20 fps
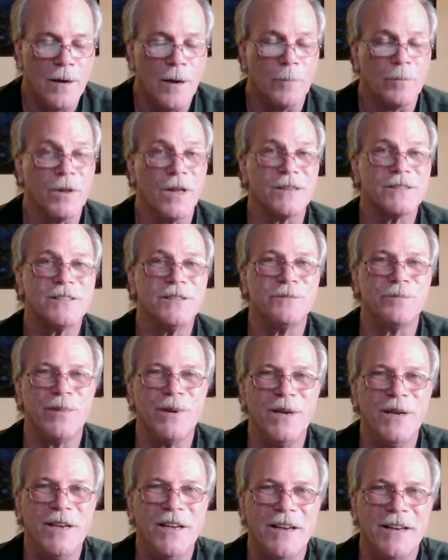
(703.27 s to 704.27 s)
Blessed
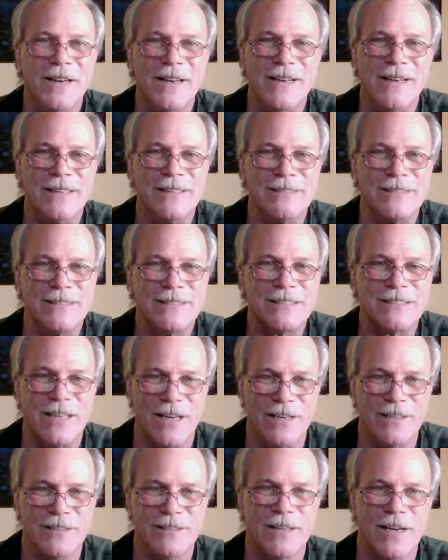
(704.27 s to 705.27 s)
be, and
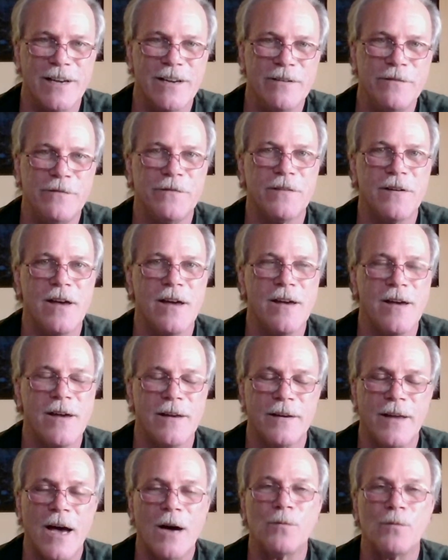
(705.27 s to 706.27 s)
stay safe,
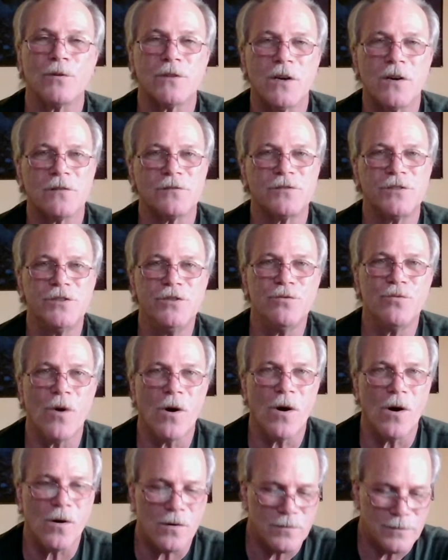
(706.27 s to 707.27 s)
and I will talk to you
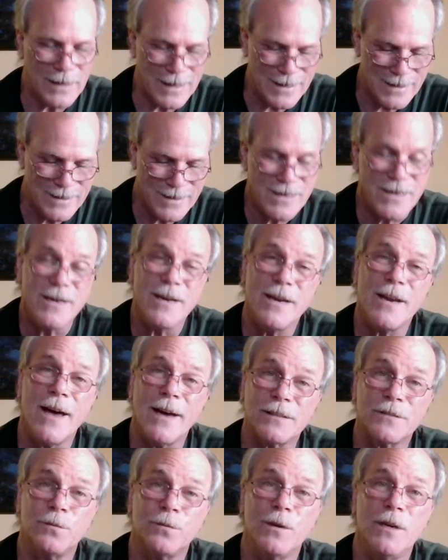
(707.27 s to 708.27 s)
all
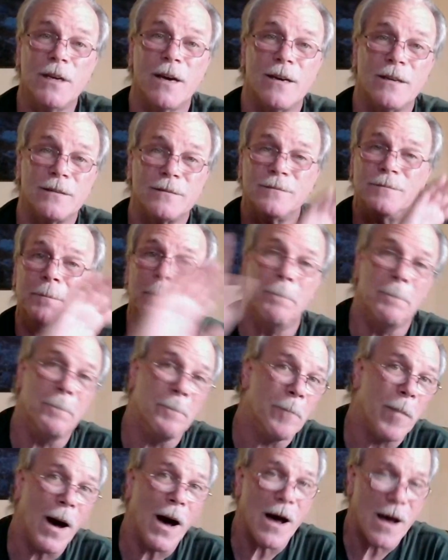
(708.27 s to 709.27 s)
next
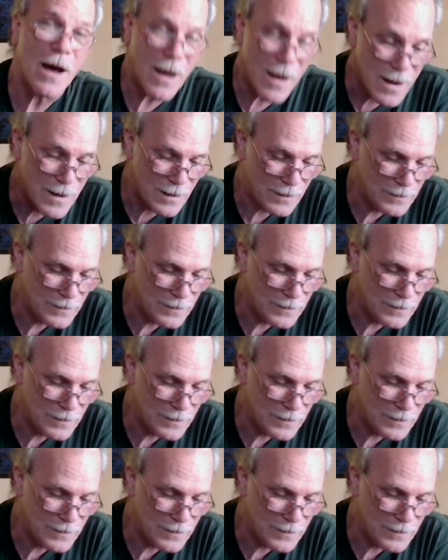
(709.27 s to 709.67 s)
weekend. Bye.